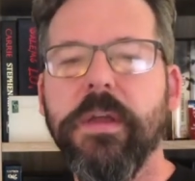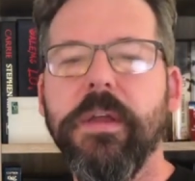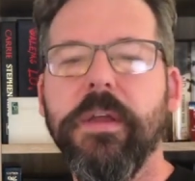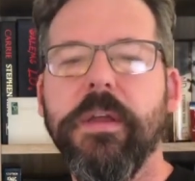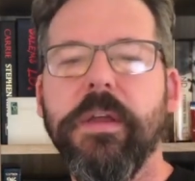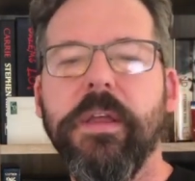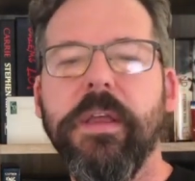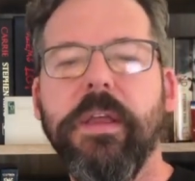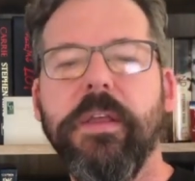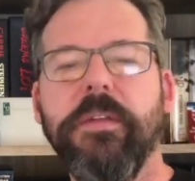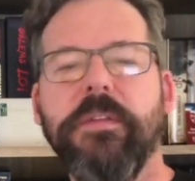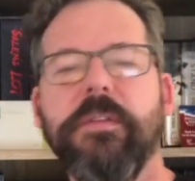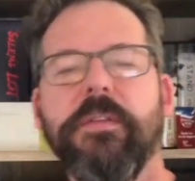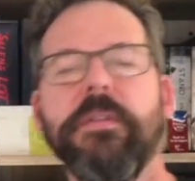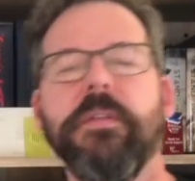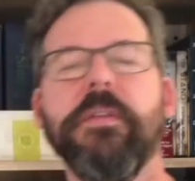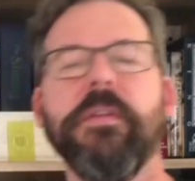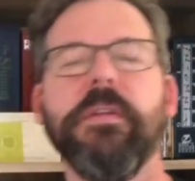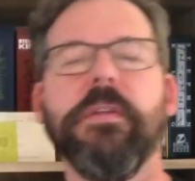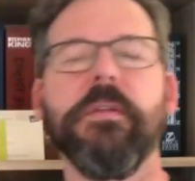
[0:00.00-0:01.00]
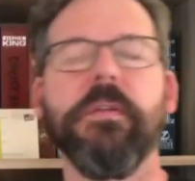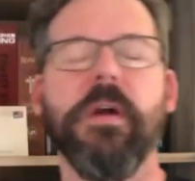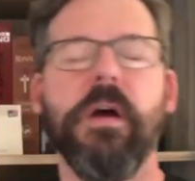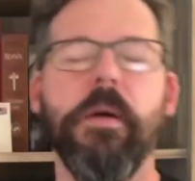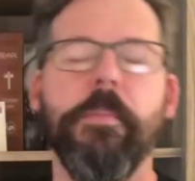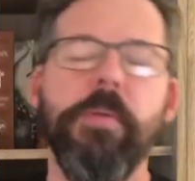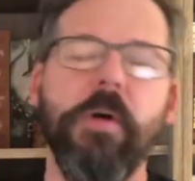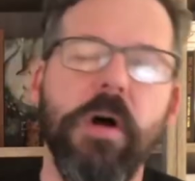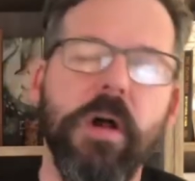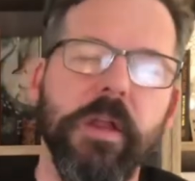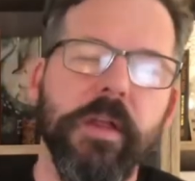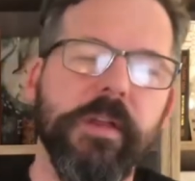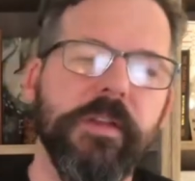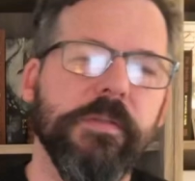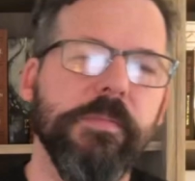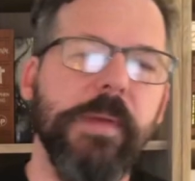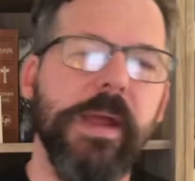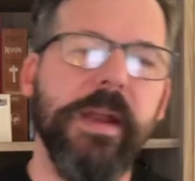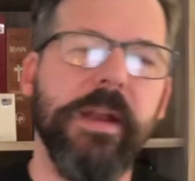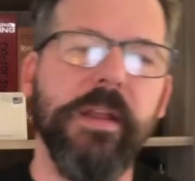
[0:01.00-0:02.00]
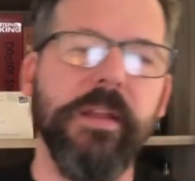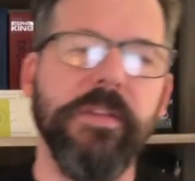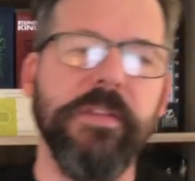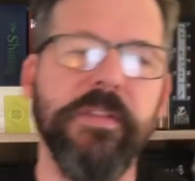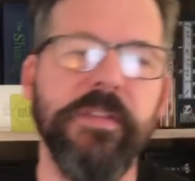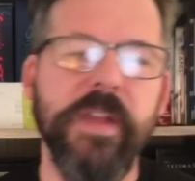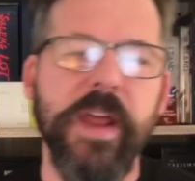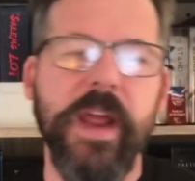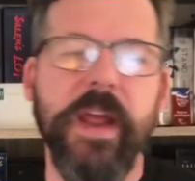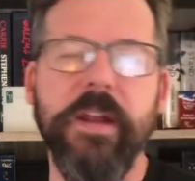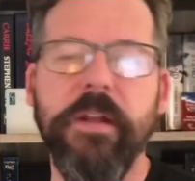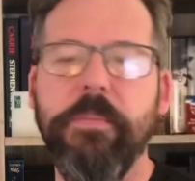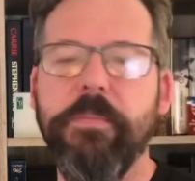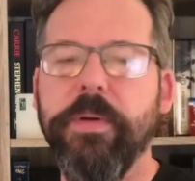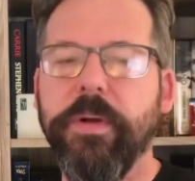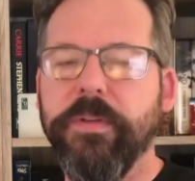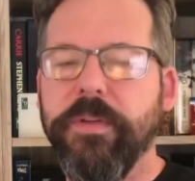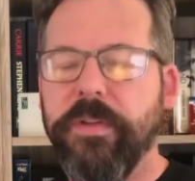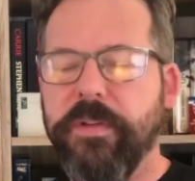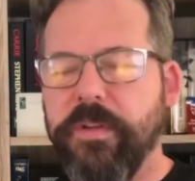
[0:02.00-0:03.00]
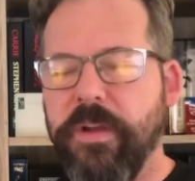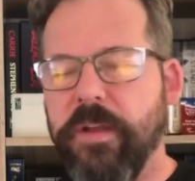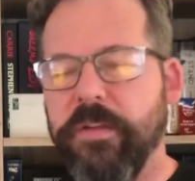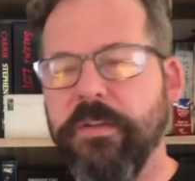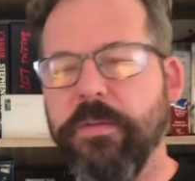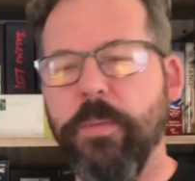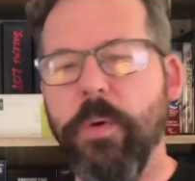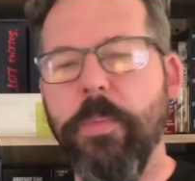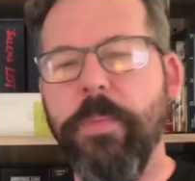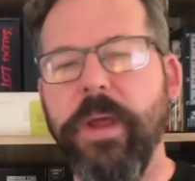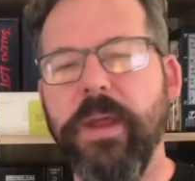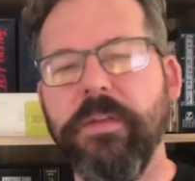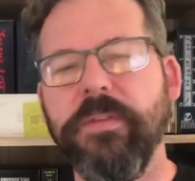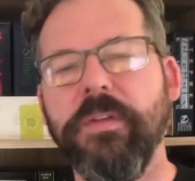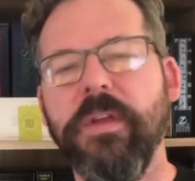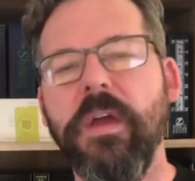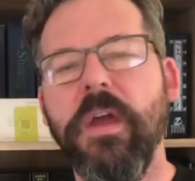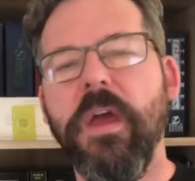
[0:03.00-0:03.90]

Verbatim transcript: he's uh, Paul has made his stand and built his customer base.